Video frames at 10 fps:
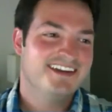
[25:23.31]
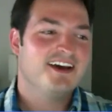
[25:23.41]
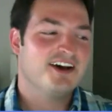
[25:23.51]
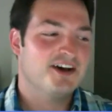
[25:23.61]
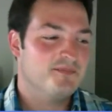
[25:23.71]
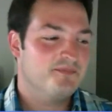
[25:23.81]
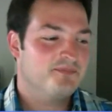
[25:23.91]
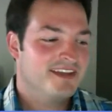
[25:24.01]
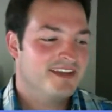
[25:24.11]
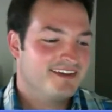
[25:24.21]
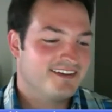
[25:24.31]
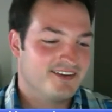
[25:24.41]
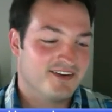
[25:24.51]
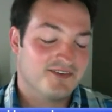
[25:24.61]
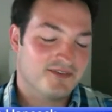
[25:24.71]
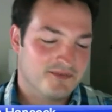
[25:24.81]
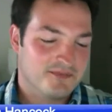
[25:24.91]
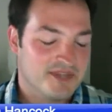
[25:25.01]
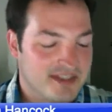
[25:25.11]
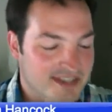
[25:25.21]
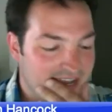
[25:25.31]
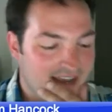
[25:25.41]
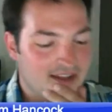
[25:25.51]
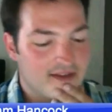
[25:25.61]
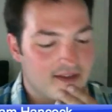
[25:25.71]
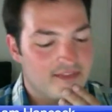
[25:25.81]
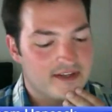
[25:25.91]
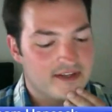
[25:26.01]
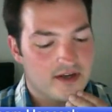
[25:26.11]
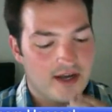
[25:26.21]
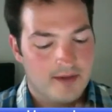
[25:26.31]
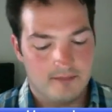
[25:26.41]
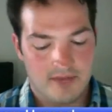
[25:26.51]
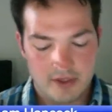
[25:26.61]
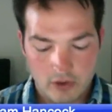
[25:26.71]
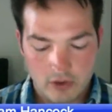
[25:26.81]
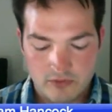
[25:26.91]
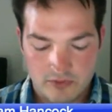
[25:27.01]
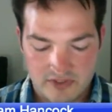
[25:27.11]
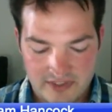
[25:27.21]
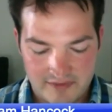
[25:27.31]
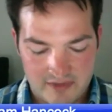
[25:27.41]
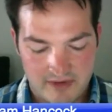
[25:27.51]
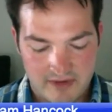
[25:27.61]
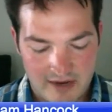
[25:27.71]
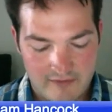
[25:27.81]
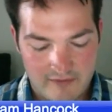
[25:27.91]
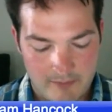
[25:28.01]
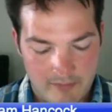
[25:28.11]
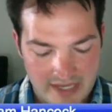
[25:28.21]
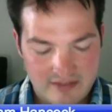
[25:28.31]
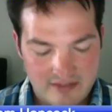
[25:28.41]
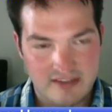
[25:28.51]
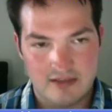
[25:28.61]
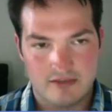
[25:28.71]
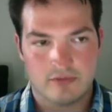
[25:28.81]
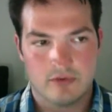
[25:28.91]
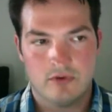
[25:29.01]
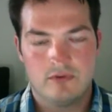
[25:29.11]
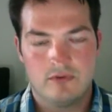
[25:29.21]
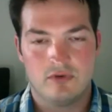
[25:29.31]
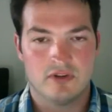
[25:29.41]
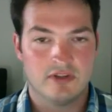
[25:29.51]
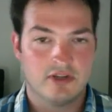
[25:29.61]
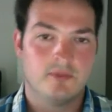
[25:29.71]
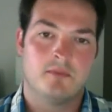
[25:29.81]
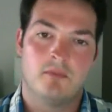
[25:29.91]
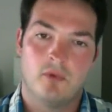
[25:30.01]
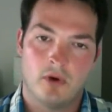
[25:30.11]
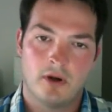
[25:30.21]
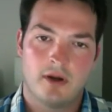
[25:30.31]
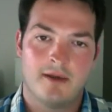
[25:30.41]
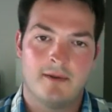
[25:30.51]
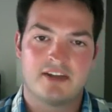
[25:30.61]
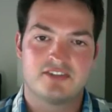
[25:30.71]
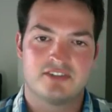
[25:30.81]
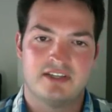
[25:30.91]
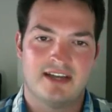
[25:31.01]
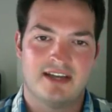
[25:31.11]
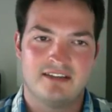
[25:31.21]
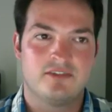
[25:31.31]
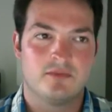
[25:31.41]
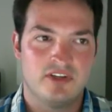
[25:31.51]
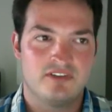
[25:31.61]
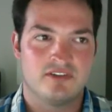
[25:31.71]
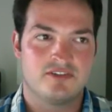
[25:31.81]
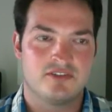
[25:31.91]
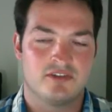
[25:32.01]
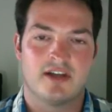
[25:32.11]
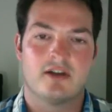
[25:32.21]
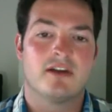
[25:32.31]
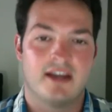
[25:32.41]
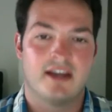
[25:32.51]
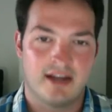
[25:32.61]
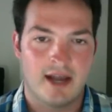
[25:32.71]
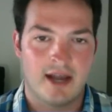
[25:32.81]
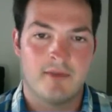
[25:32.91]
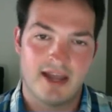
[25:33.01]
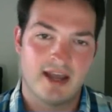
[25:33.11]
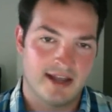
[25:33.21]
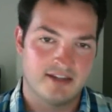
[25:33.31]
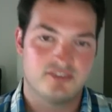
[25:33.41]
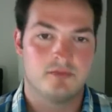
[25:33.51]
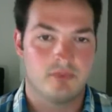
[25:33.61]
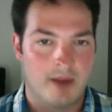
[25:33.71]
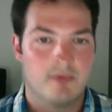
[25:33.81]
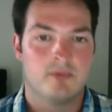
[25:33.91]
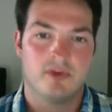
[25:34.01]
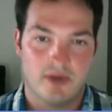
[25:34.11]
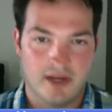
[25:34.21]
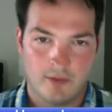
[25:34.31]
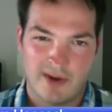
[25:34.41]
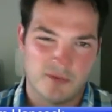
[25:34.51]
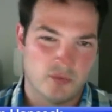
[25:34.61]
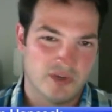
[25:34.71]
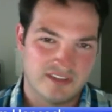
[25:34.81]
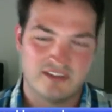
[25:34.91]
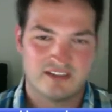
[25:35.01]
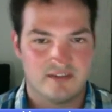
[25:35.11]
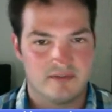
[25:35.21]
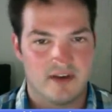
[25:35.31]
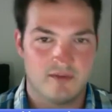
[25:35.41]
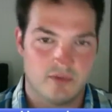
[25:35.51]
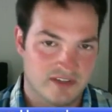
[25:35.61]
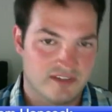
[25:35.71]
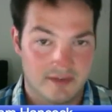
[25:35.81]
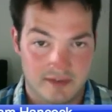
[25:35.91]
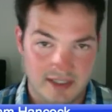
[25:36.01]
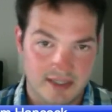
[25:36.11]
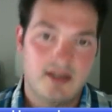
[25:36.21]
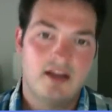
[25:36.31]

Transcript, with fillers: Um, uh, but yeah, I, I think I'm, my goal is 175. I may see it through to a little bit more. I actually I did some research on like okay, a guy my height should probably weigh around 165, 170.